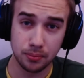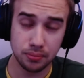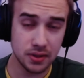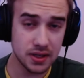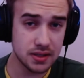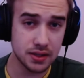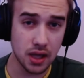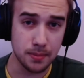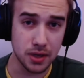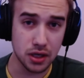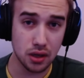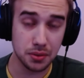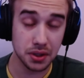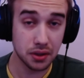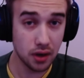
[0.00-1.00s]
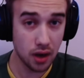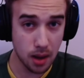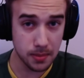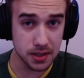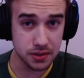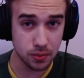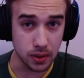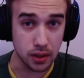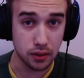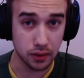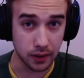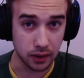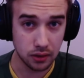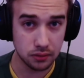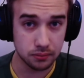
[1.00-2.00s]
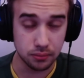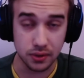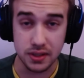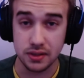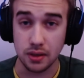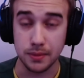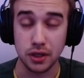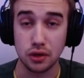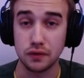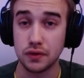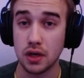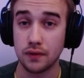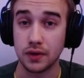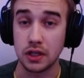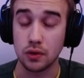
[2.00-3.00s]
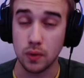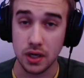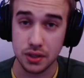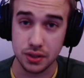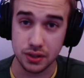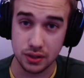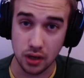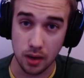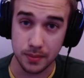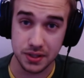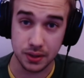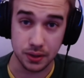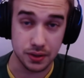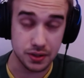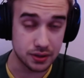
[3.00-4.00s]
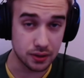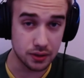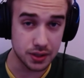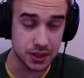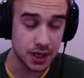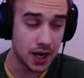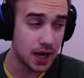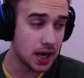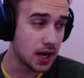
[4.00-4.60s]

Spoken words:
Please let me know in the comments what you think. Please let me know if you have any questions, comments, or concerns.